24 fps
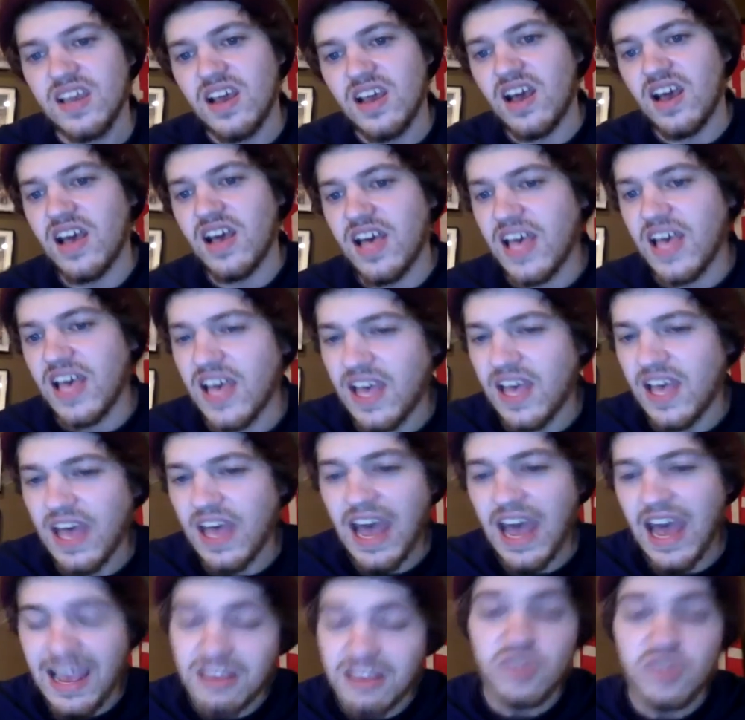
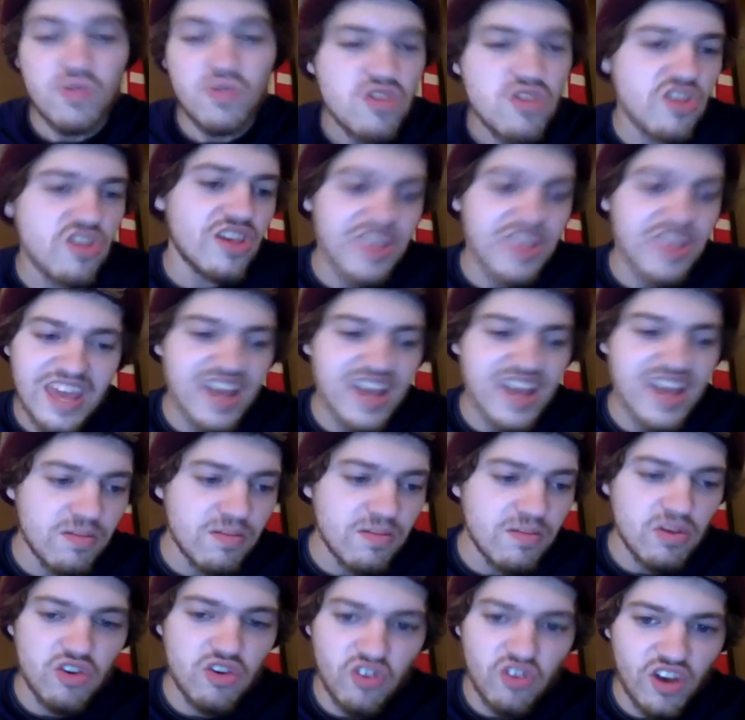I usually take some
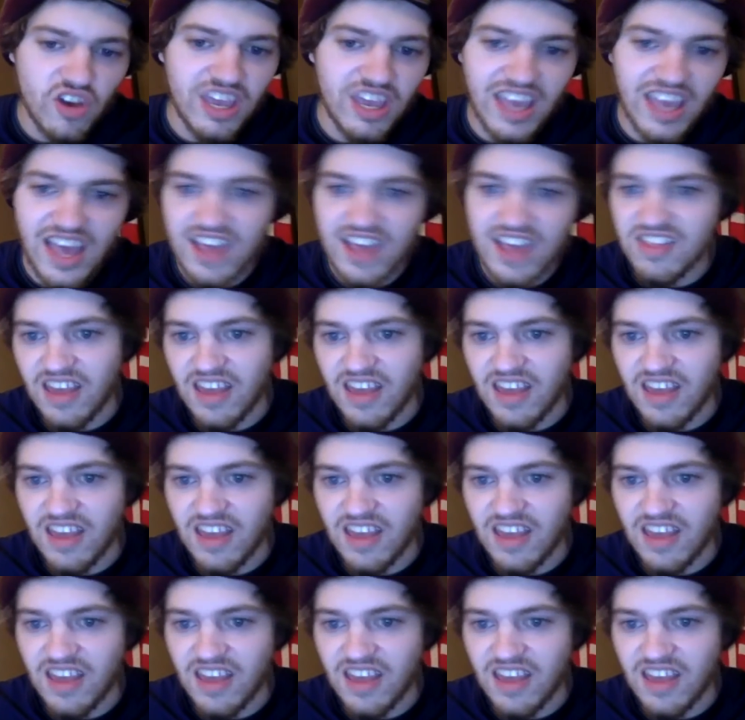Detroit guys.